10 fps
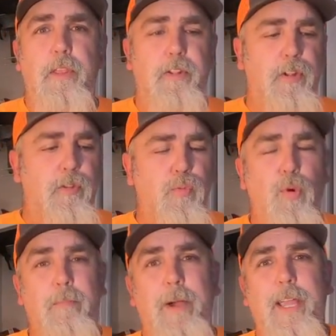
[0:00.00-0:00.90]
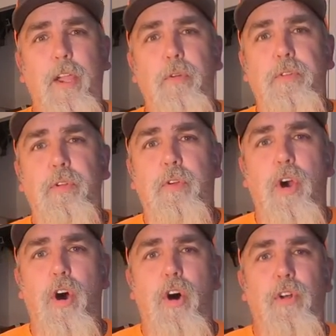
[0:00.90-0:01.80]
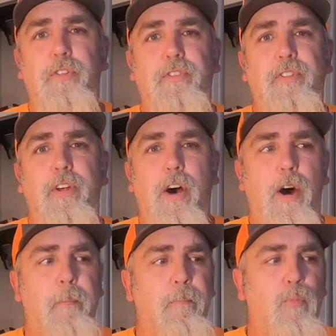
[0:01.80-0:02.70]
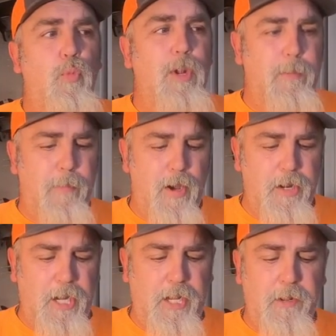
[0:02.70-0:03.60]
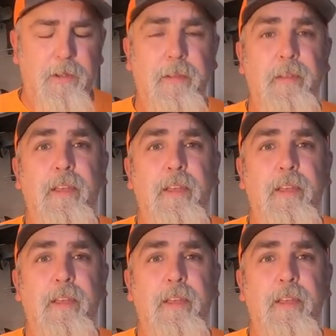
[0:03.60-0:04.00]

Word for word: This is one of my go-to calls um, when I'm hunting